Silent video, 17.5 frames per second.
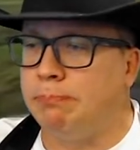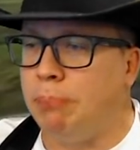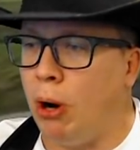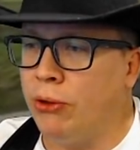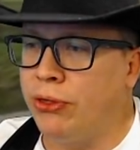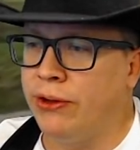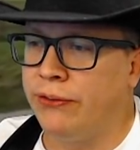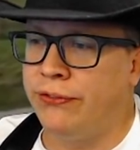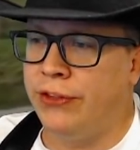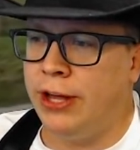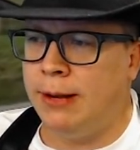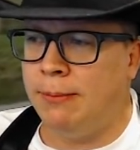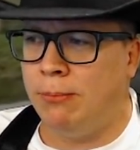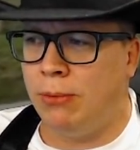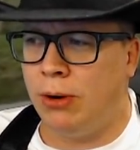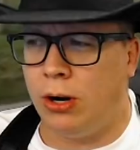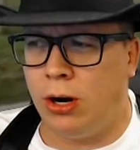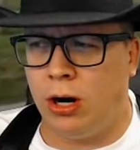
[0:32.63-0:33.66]
Both of
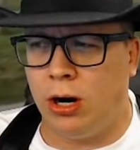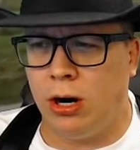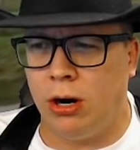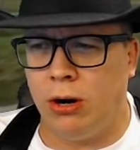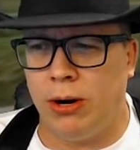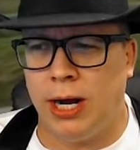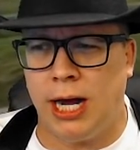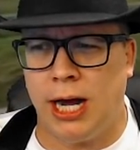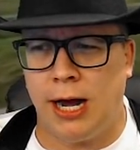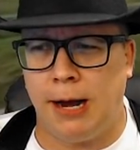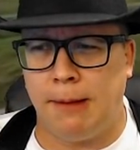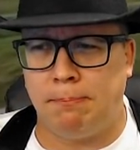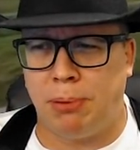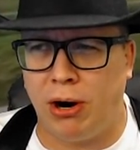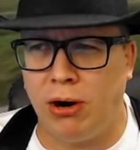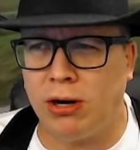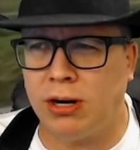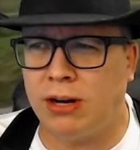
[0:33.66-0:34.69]
them are
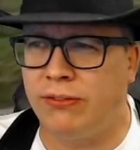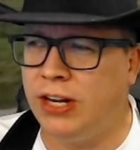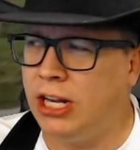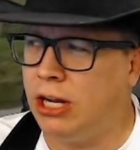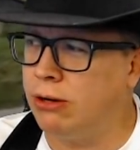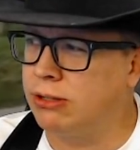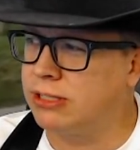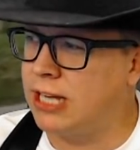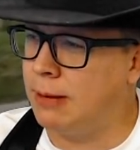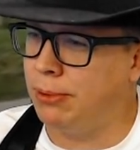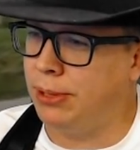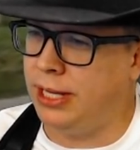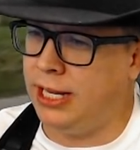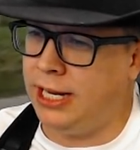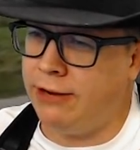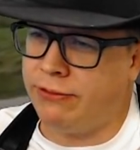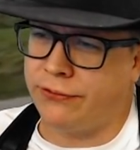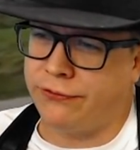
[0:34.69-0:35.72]
park videos, I believe.